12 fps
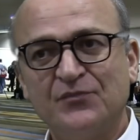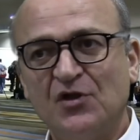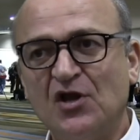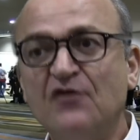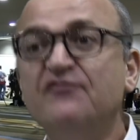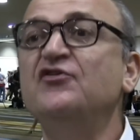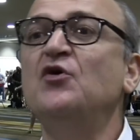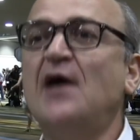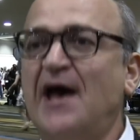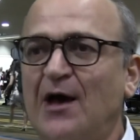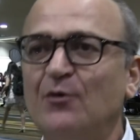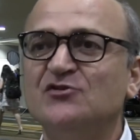you know few
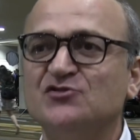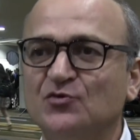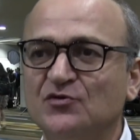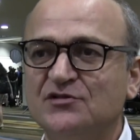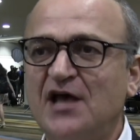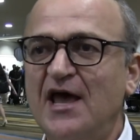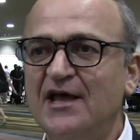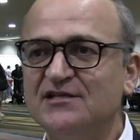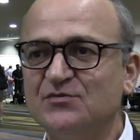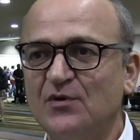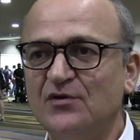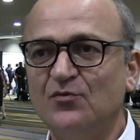hours or
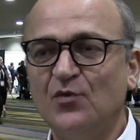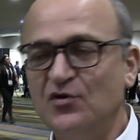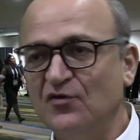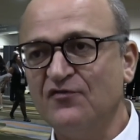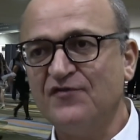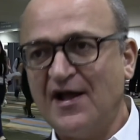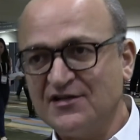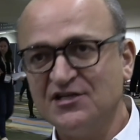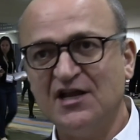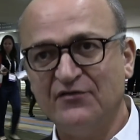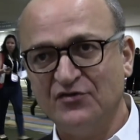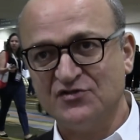days when, when your
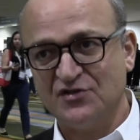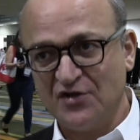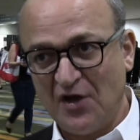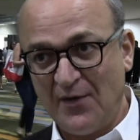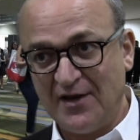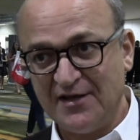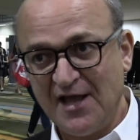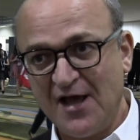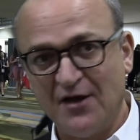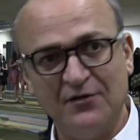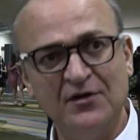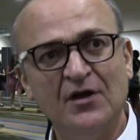factor levels are going
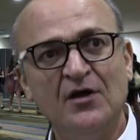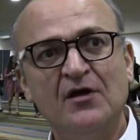down